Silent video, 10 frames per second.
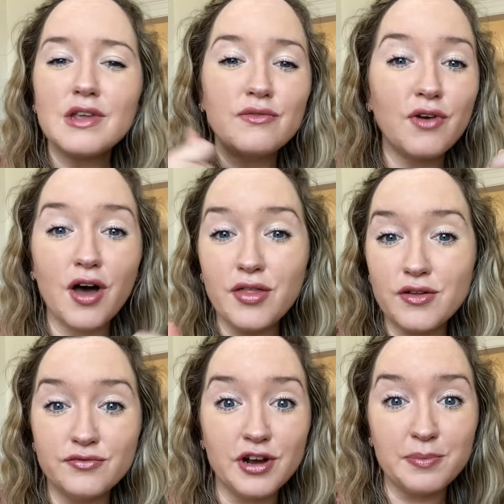rather
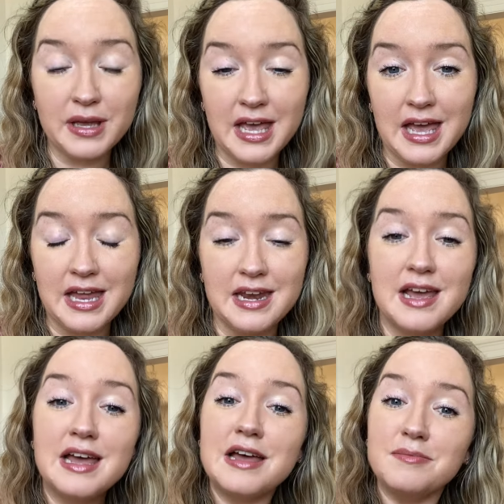than rubbing in
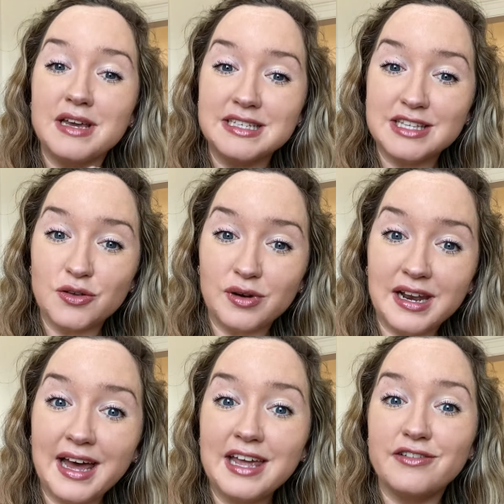means that you're
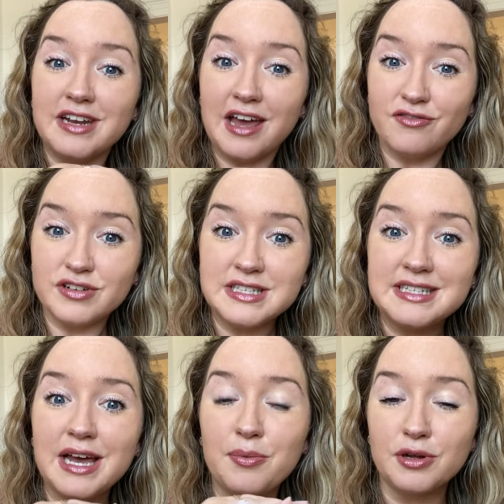layering every
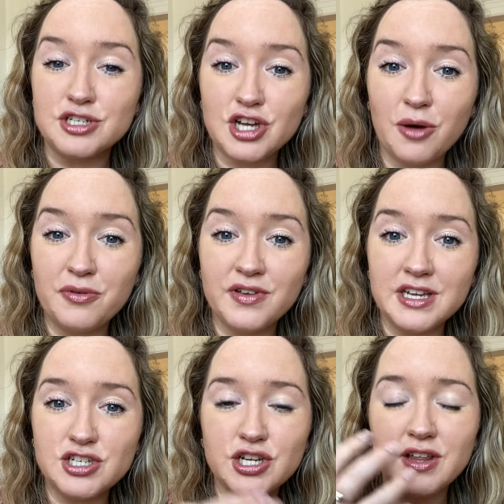step on top of
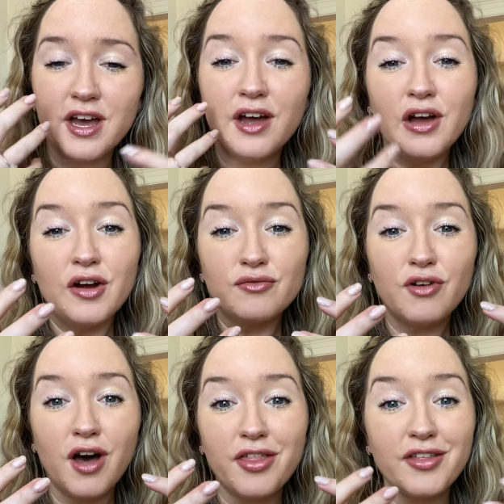each other
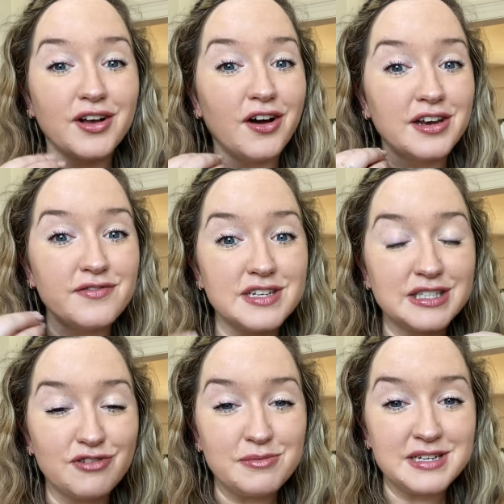rather than kind of
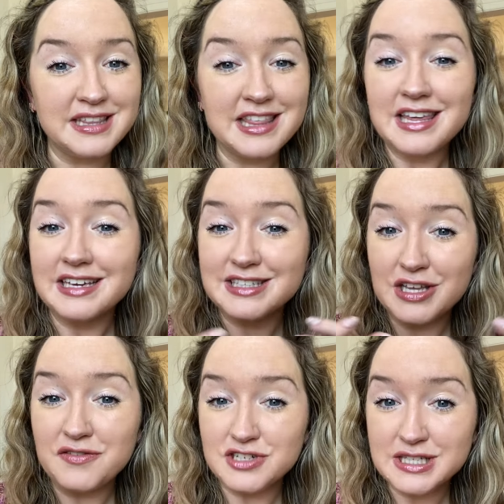disrupting the things that
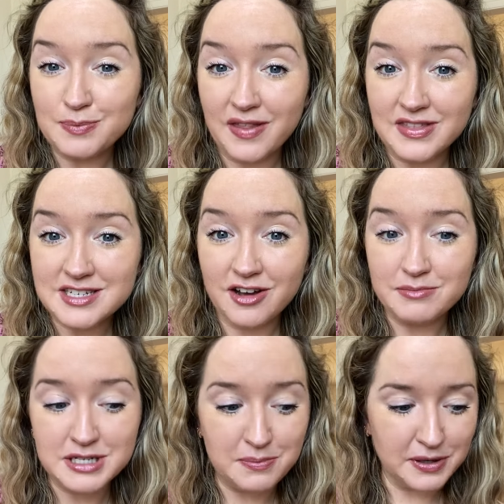you've just spent the time
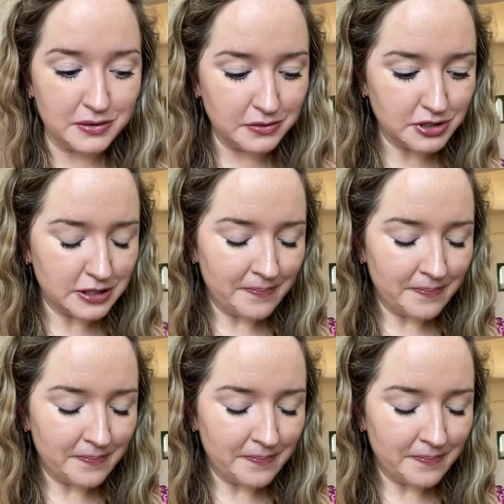to build.